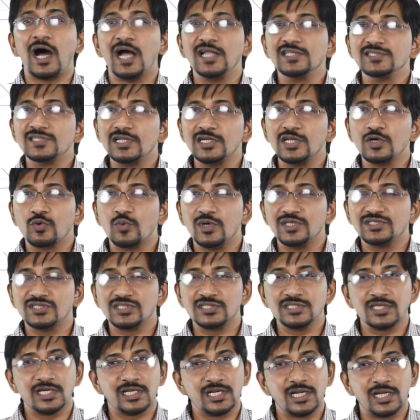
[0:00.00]
answered a
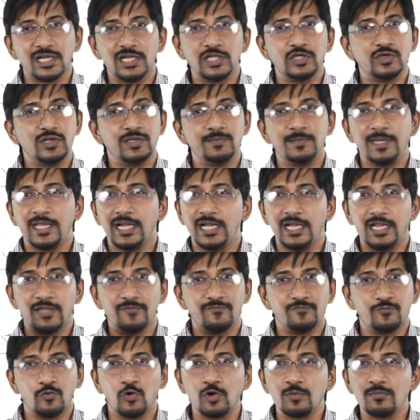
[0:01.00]
question correctly, you will be getting
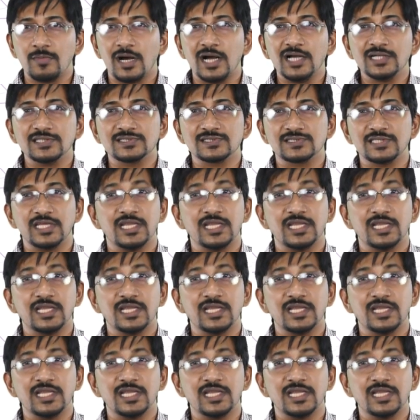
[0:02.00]
4 marks.